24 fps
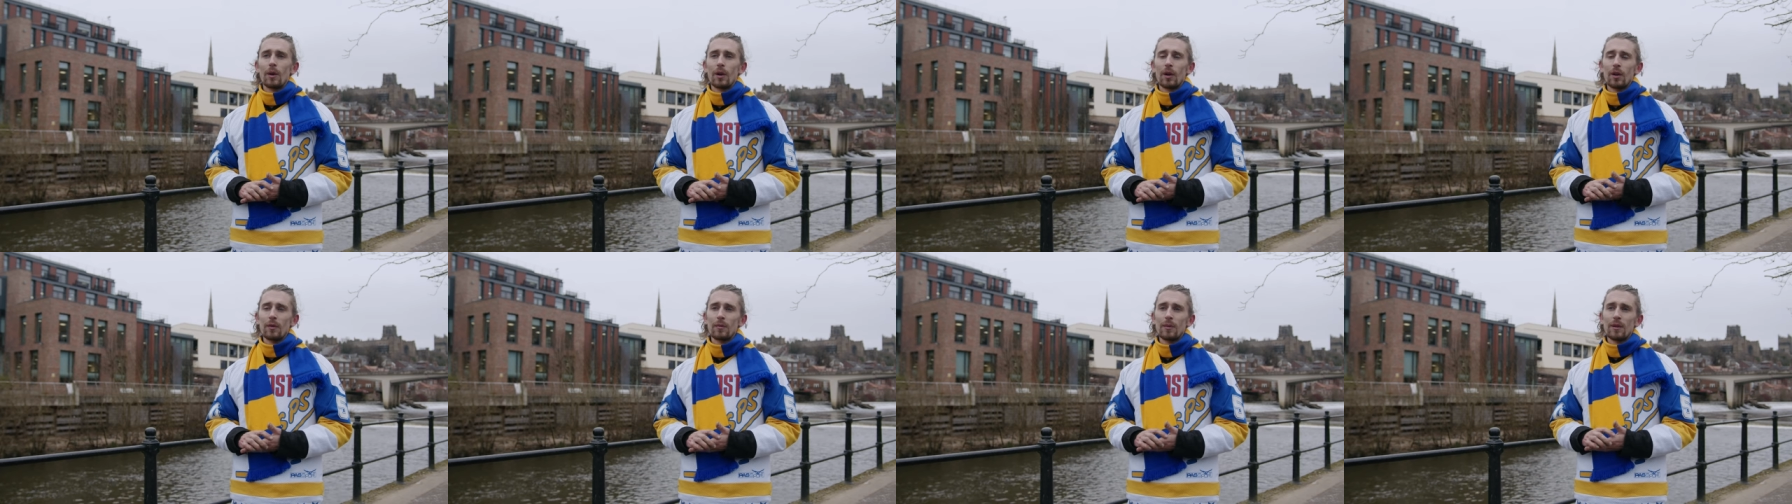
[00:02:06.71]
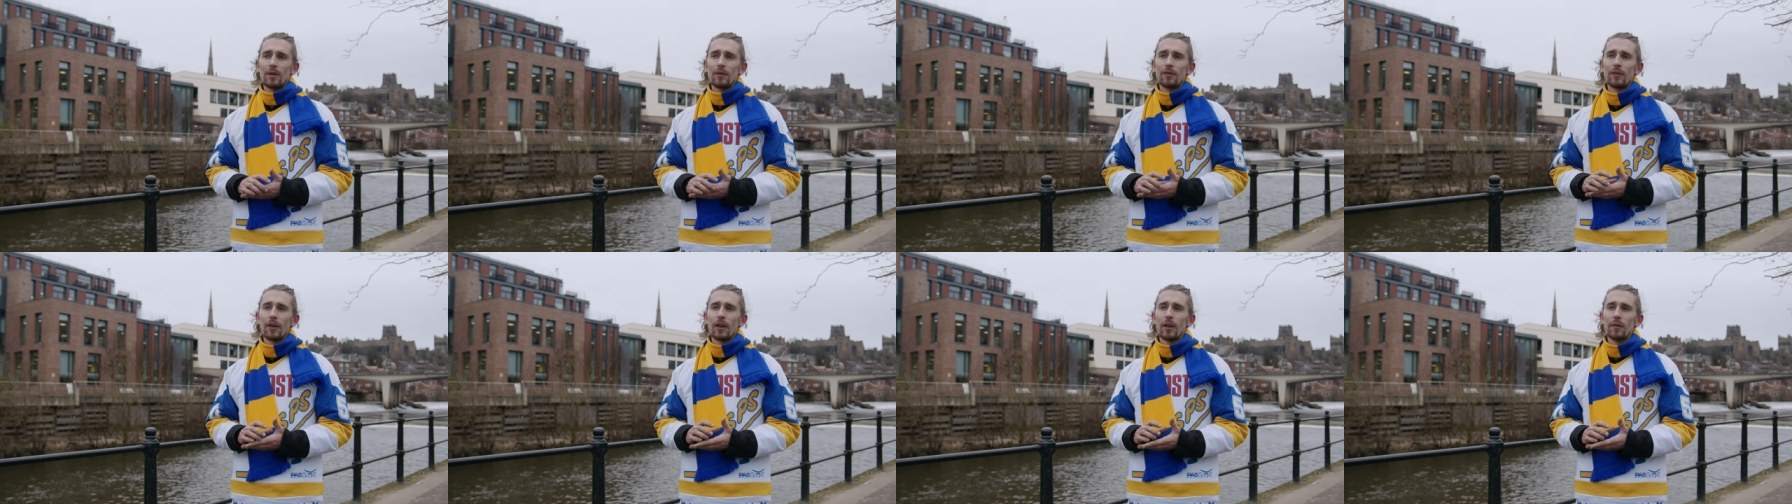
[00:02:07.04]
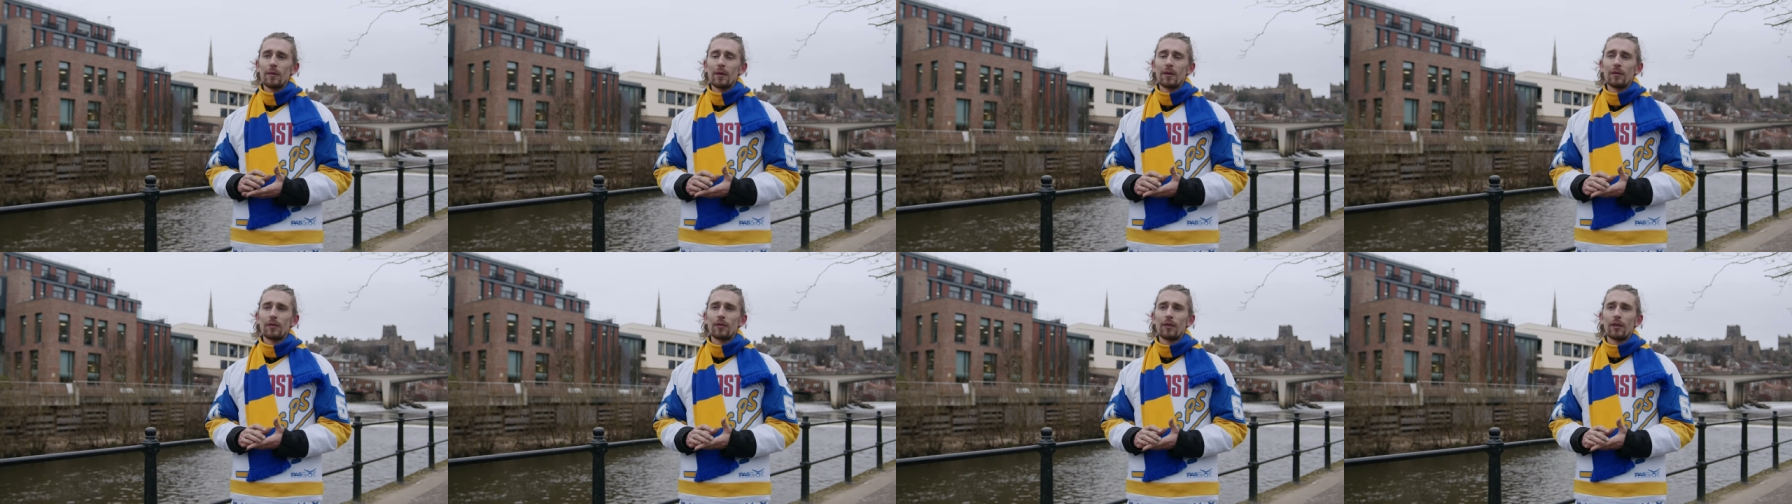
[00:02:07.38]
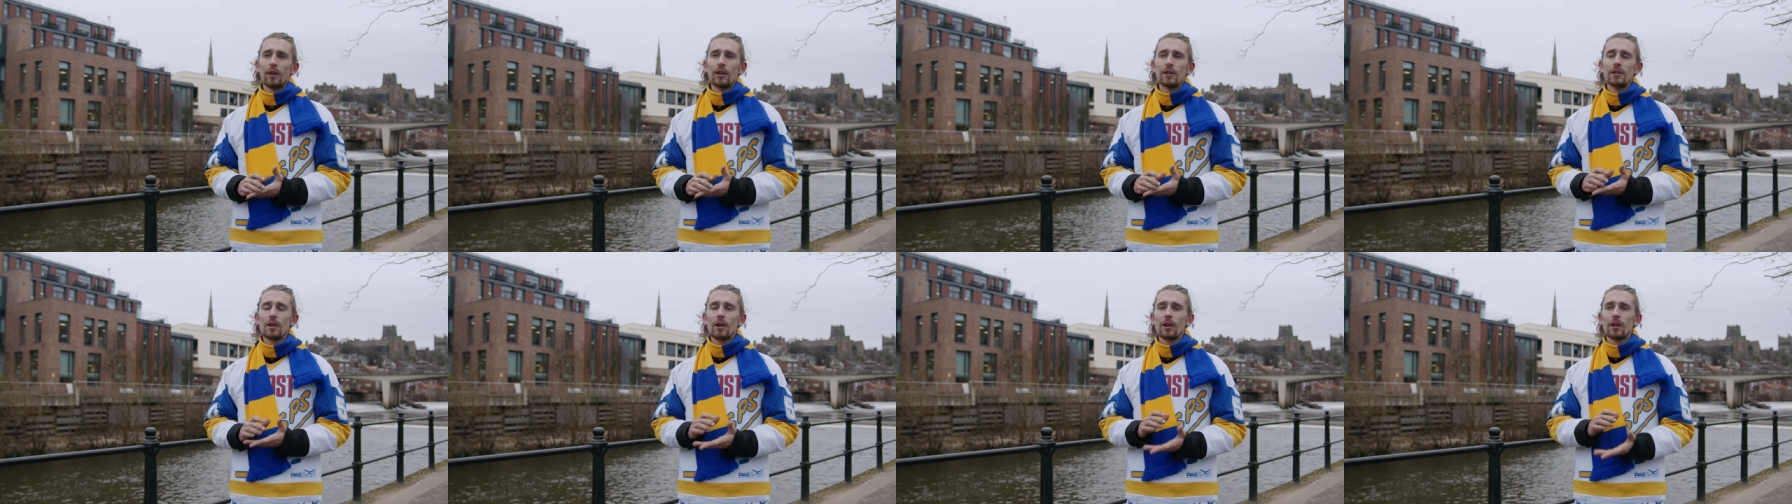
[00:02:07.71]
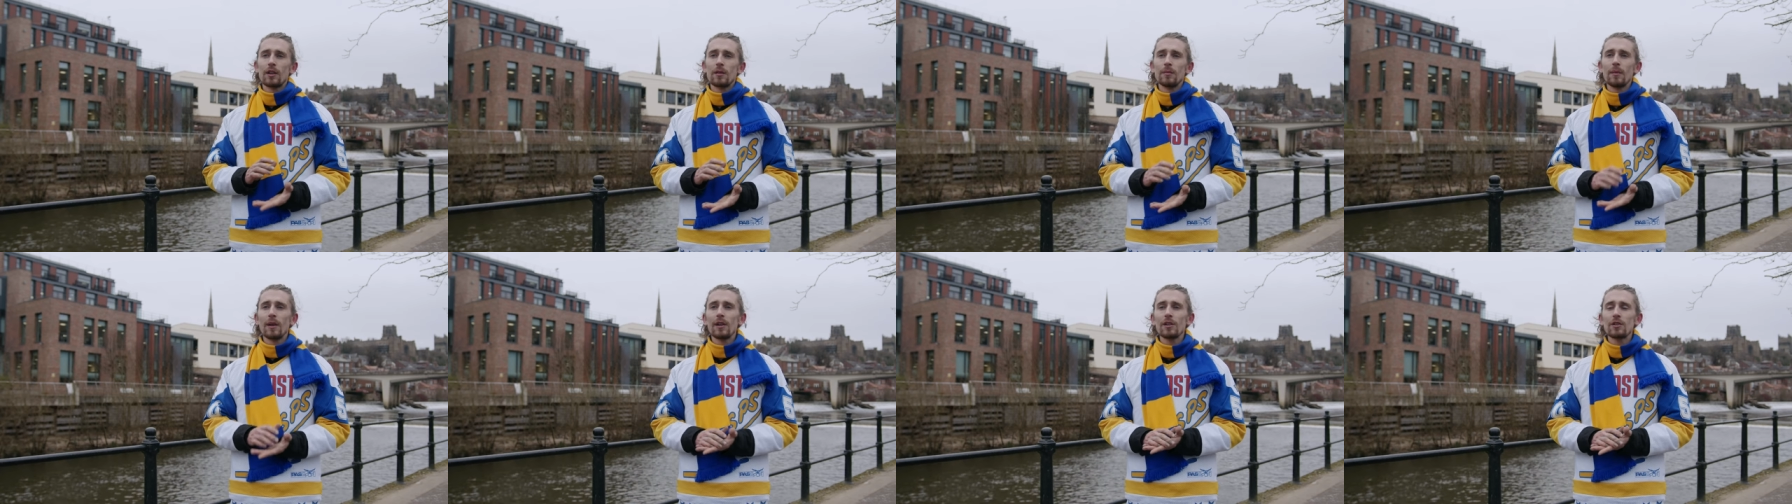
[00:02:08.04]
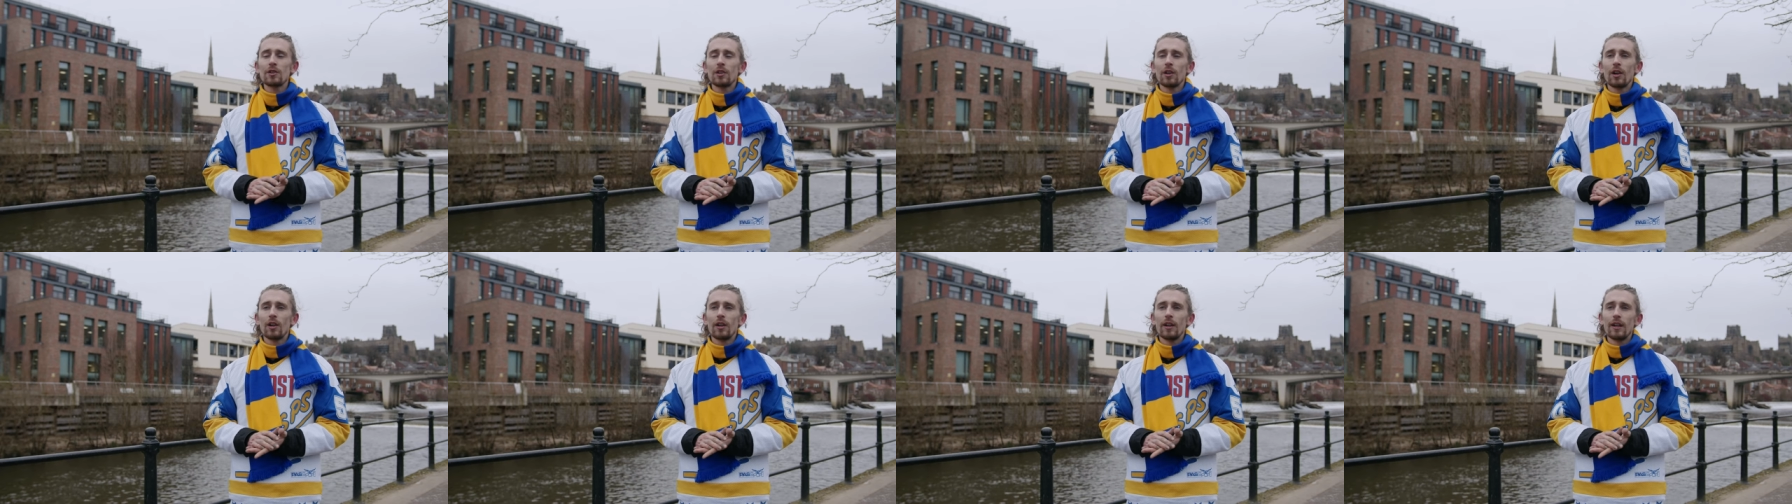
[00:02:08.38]
going to be filming for a
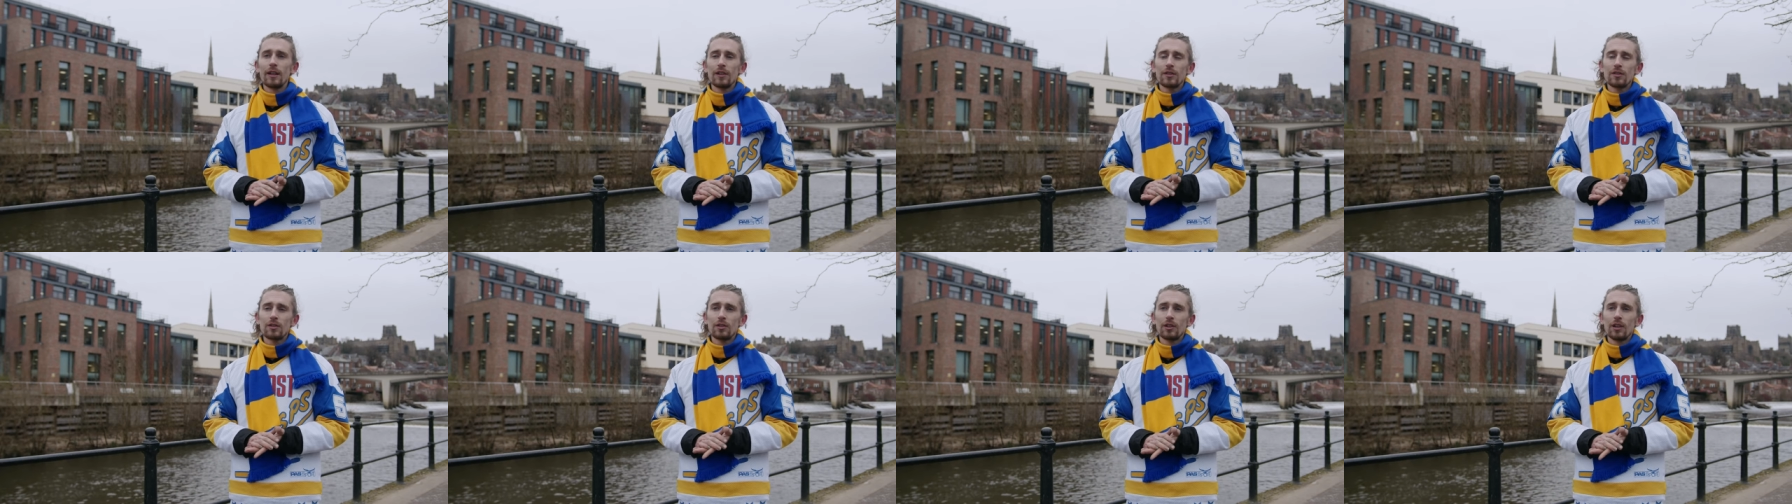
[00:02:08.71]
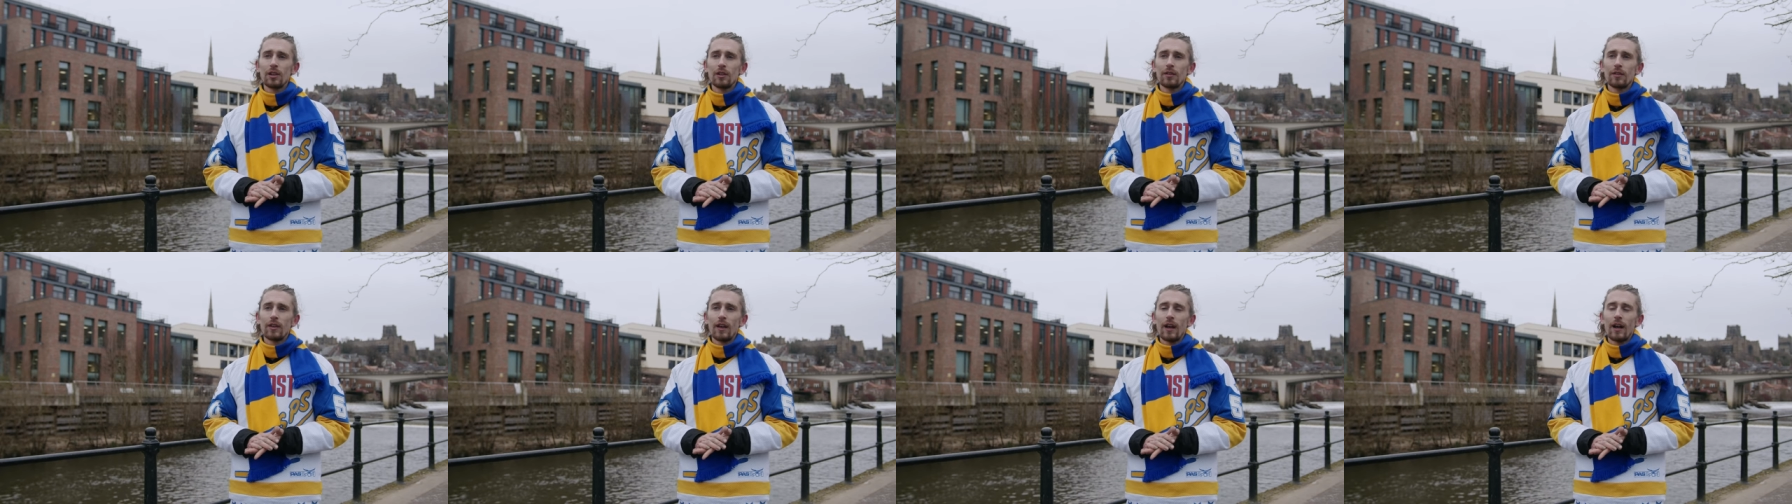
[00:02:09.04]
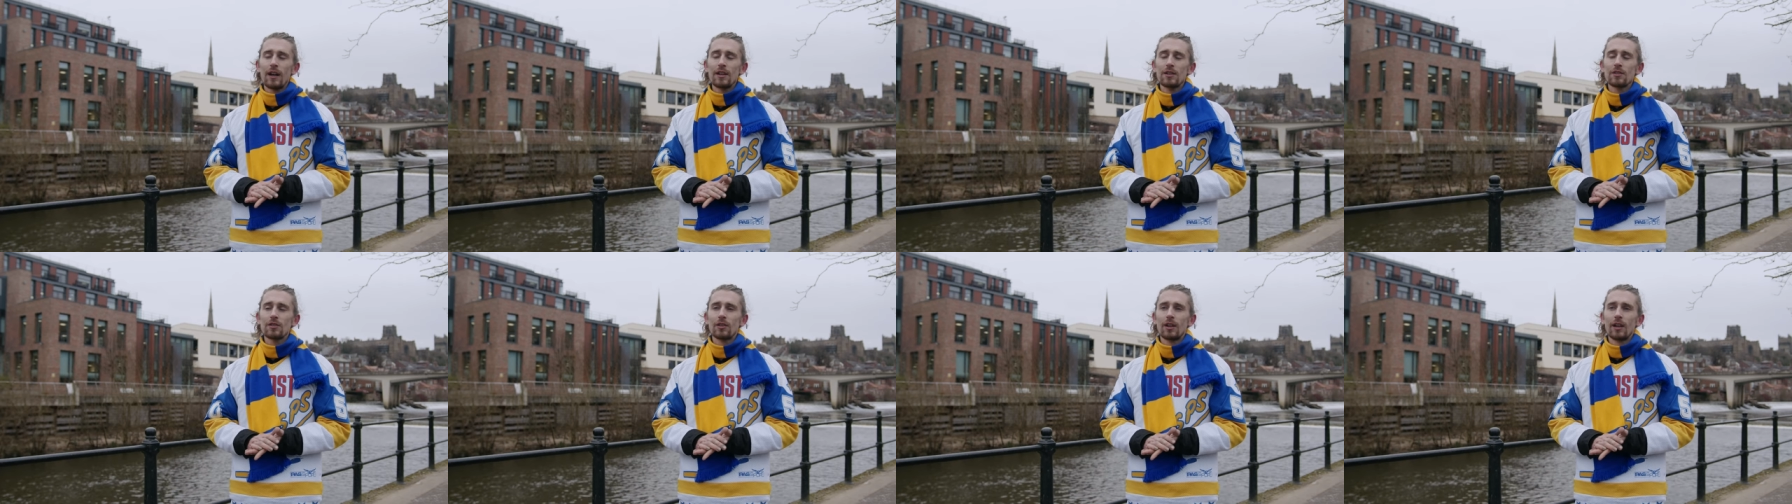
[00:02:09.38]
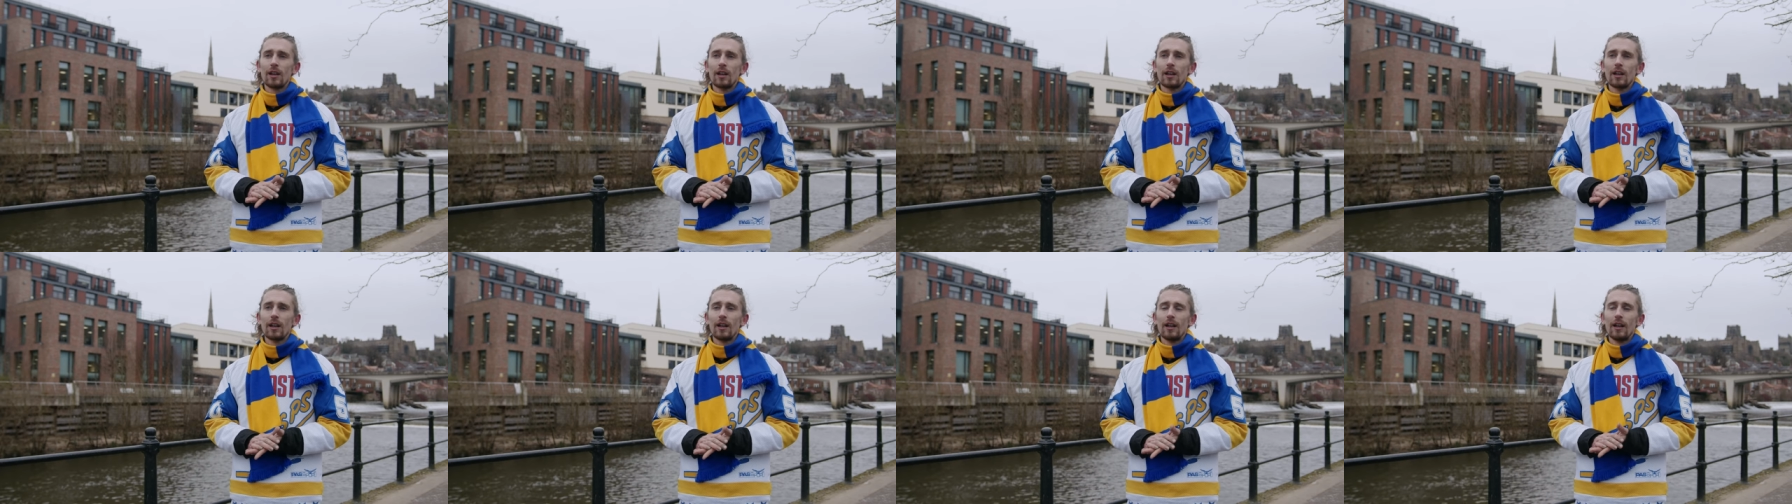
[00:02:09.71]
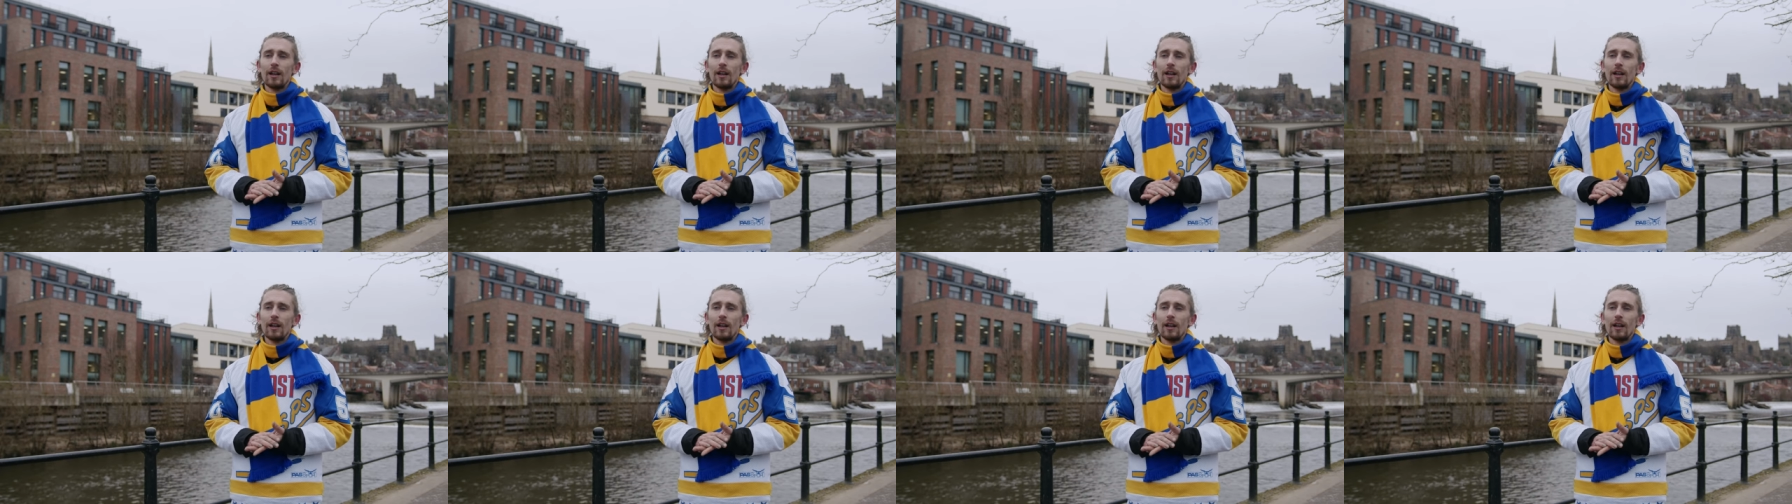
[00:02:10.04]
documentary on the history of the ice rink,